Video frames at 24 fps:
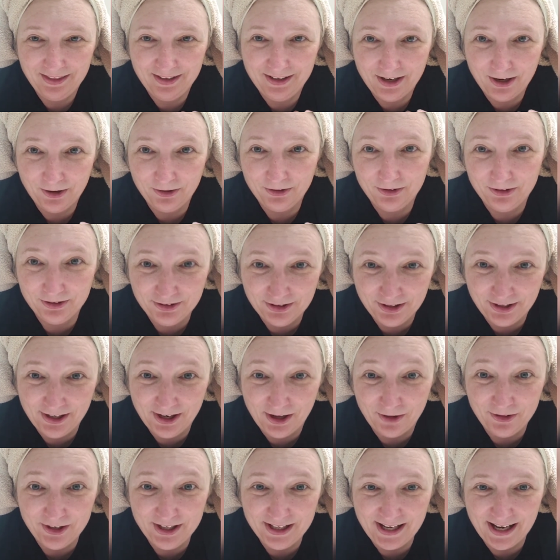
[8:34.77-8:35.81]
The
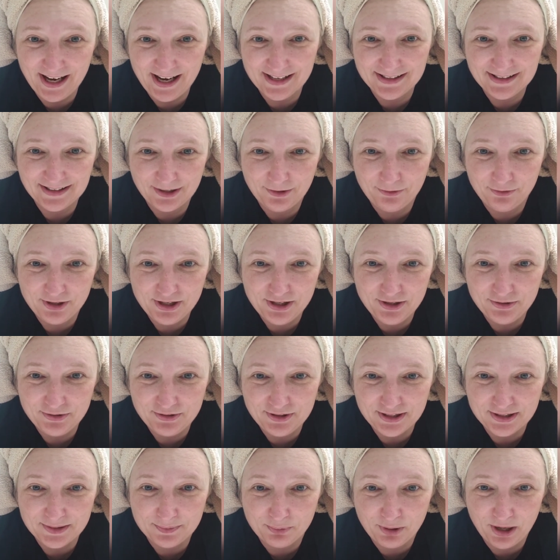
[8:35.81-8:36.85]
linoleic acid
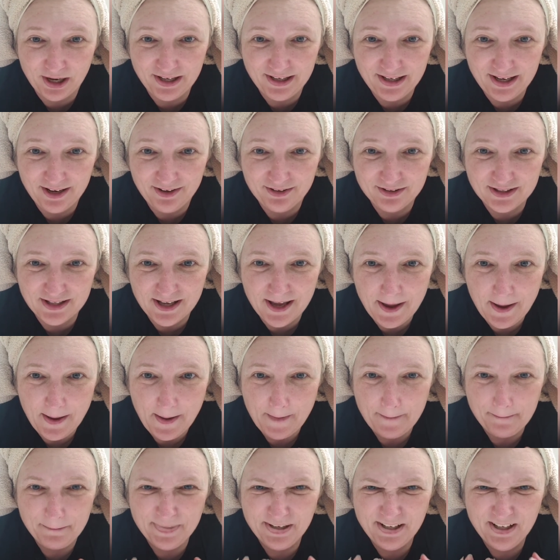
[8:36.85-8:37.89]
reduces breakouts,
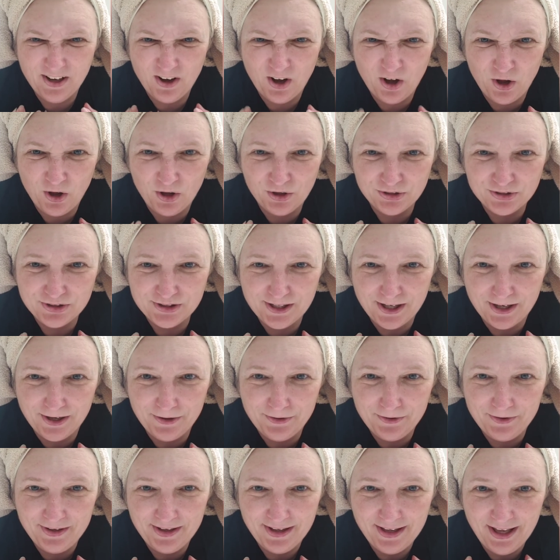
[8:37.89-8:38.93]
but it
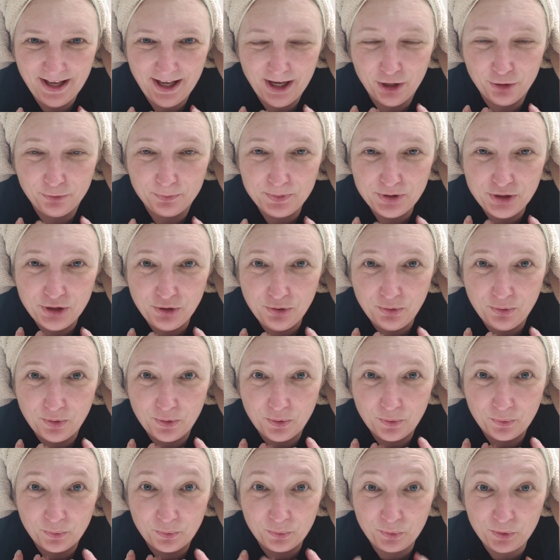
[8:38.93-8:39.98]
also helps
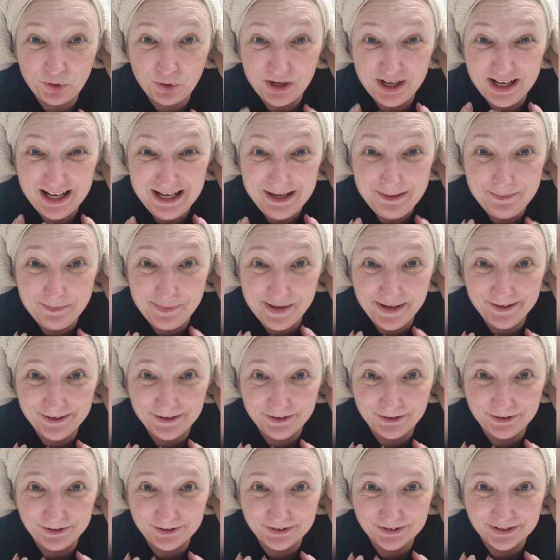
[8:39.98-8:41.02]
you
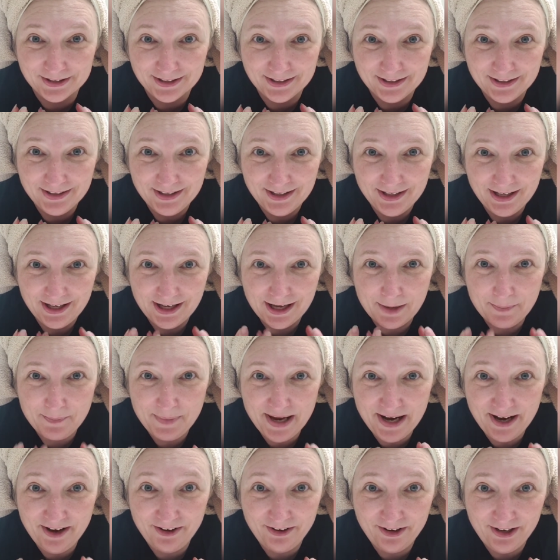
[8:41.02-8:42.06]
rebuild a
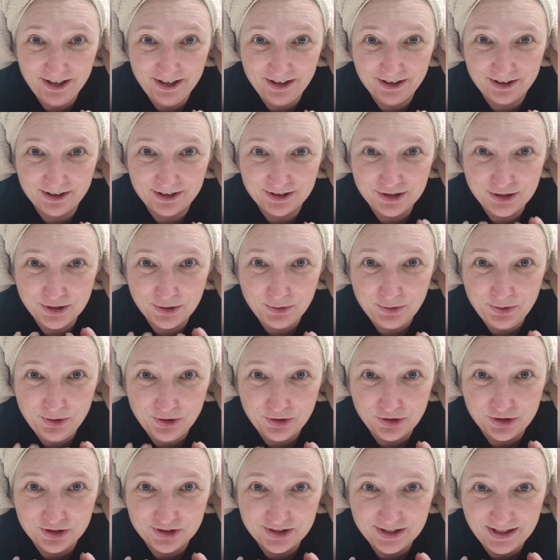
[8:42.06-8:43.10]
barrier to
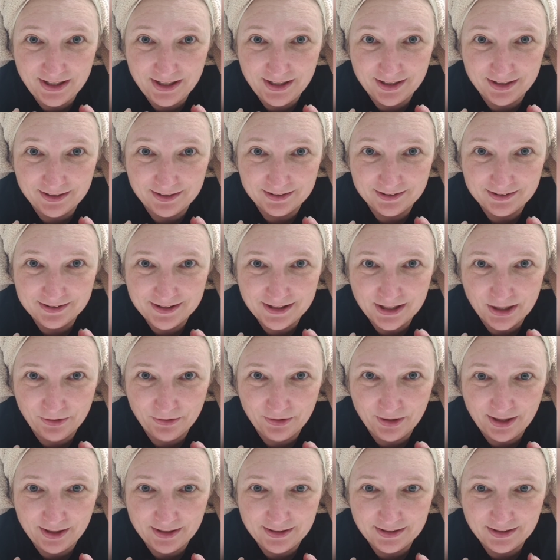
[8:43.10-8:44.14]
your skin
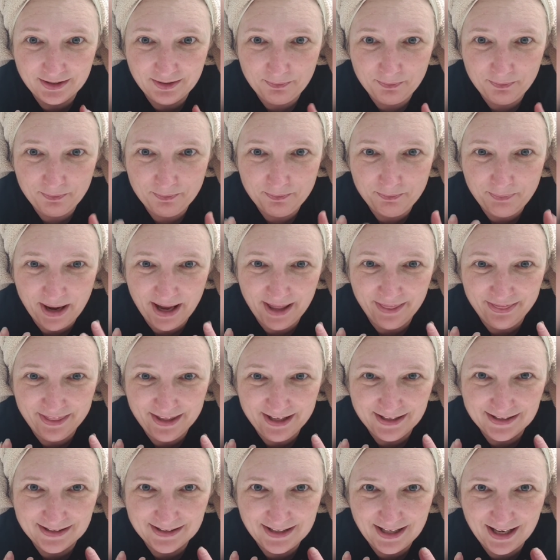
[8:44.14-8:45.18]
so that bad
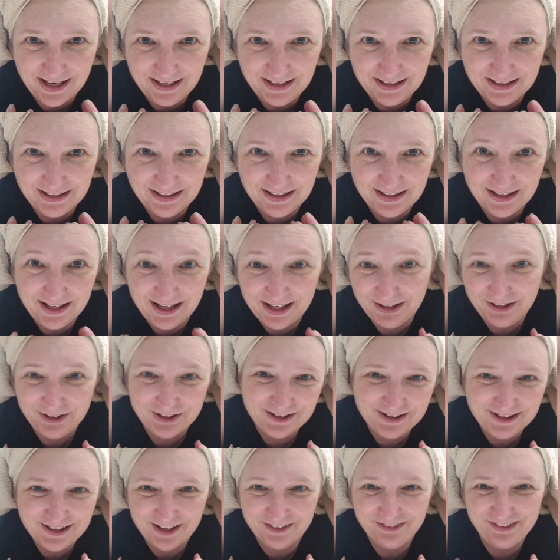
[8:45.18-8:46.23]
things can't get in and
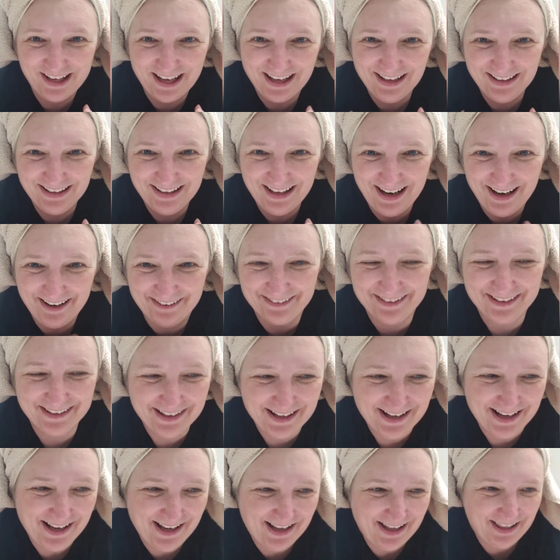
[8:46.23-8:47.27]
good stuff can't get out.
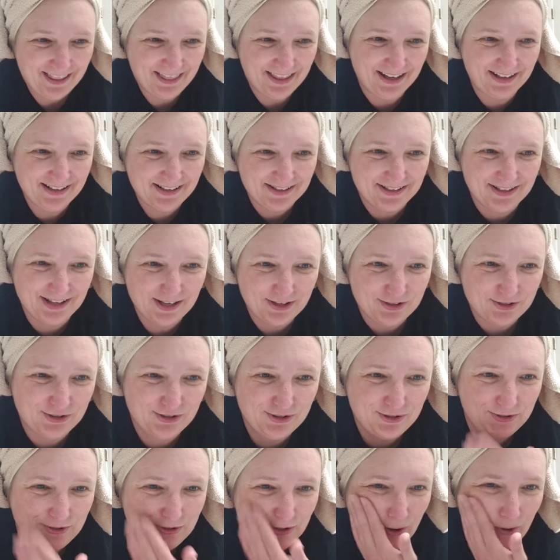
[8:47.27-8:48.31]
That is
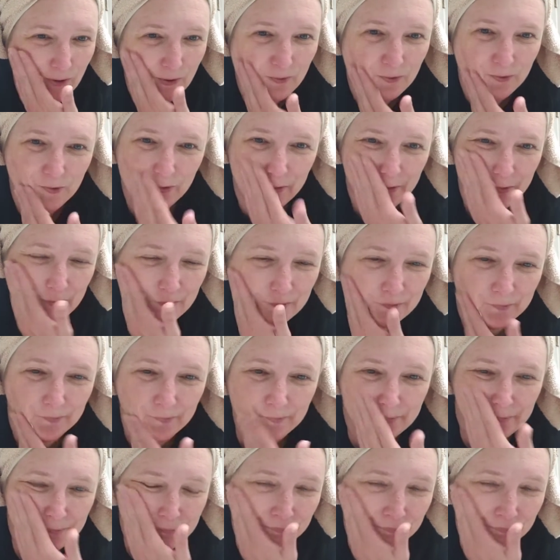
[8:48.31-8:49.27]
so cool.